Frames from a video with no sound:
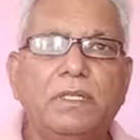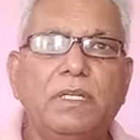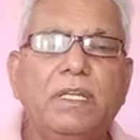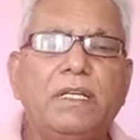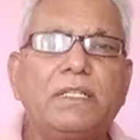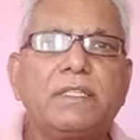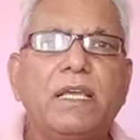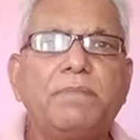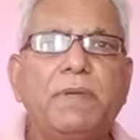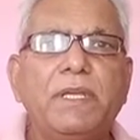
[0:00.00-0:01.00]
Legal
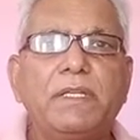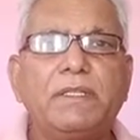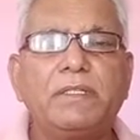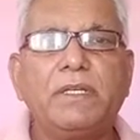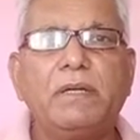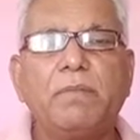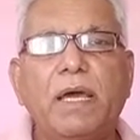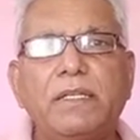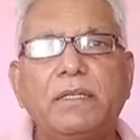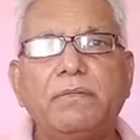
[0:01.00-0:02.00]
size page and
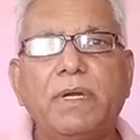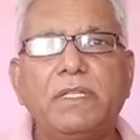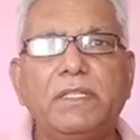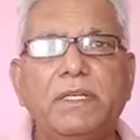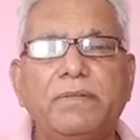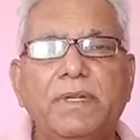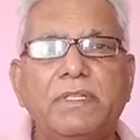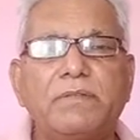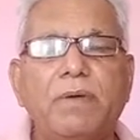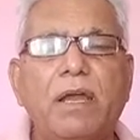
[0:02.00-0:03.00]
margin, what is the
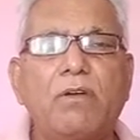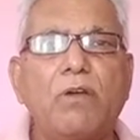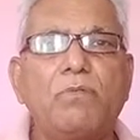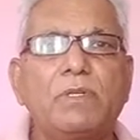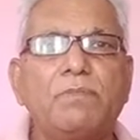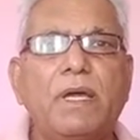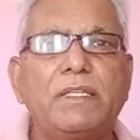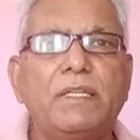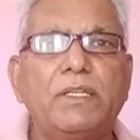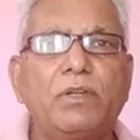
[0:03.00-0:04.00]
difference? How much
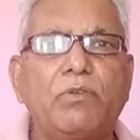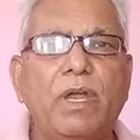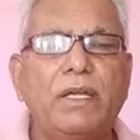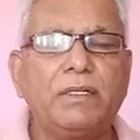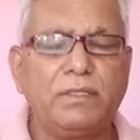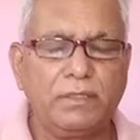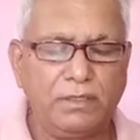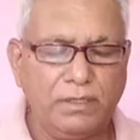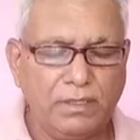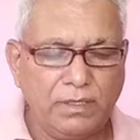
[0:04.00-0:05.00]
margin is required?
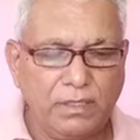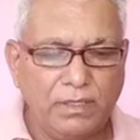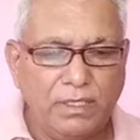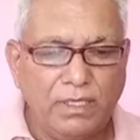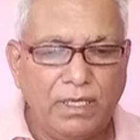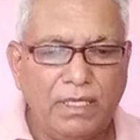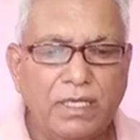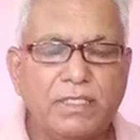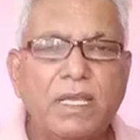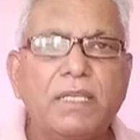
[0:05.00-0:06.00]
Legal
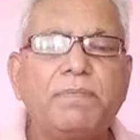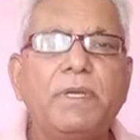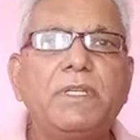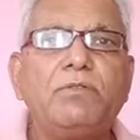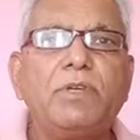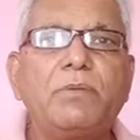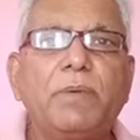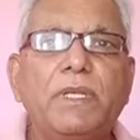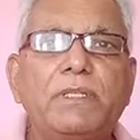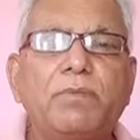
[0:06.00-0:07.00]
size page you can
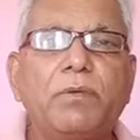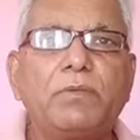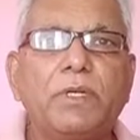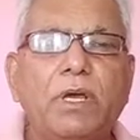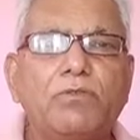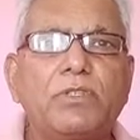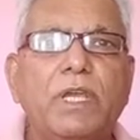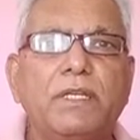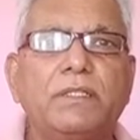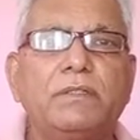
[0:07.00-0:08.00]
place from the
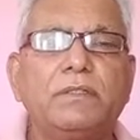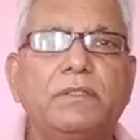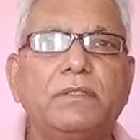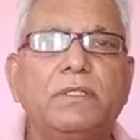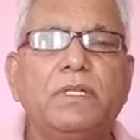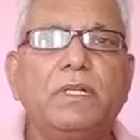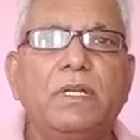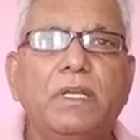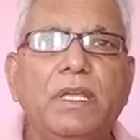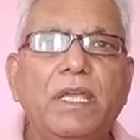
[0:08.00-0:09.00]
downside,
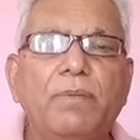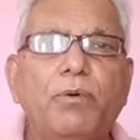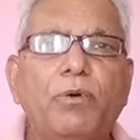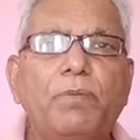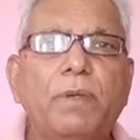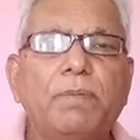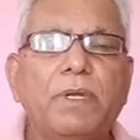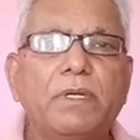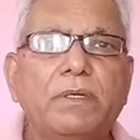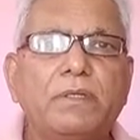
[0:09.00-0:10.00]
A4 paper
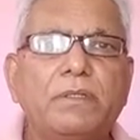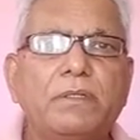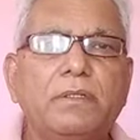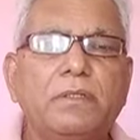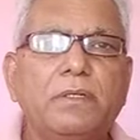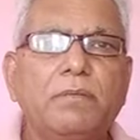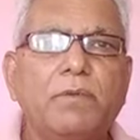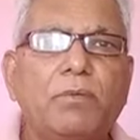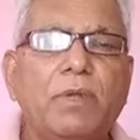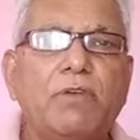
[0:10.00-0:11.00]

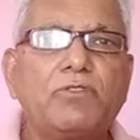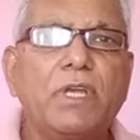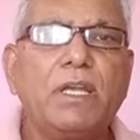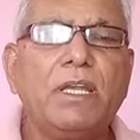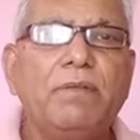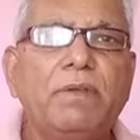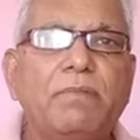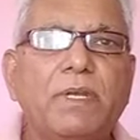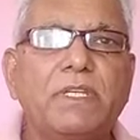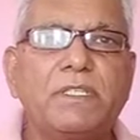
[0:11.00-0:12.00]
from downside leaving
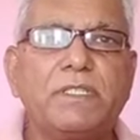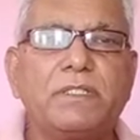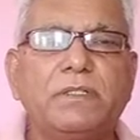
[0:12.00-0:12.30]
1 inch.